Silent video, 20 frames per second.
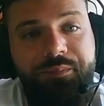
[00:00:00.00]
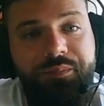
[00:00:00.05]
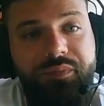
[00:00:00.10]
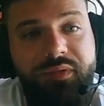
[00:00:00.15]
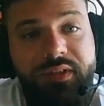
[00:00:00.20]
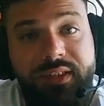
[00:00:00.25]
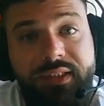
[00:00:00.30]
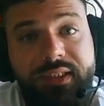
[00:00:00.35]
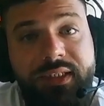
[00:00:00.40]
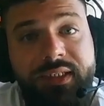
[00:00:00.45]

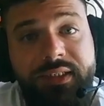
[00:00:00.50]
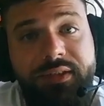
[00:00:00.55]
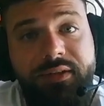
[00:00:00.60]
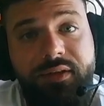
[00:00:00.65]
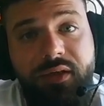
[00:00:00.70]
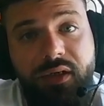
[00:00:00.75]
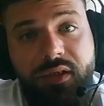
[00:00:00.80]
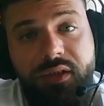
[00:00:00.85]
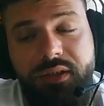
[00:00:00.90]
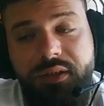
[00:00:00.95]
did hit
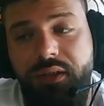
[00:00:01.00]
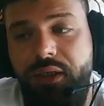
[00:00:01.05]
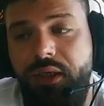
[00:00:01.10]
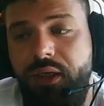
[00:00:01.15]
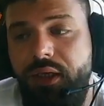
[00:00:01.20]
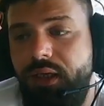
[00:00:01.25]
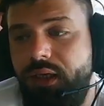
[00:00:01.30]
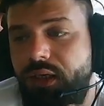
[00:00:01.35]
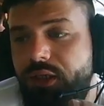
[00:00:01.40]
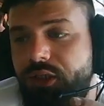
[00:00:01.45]
hard.
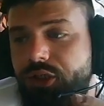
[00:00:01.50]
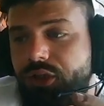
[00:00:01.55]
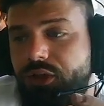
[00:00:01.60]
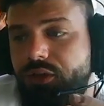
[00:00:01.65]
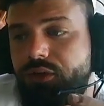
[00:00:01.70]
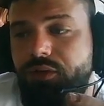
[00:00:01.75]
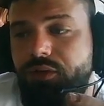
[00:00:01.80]
So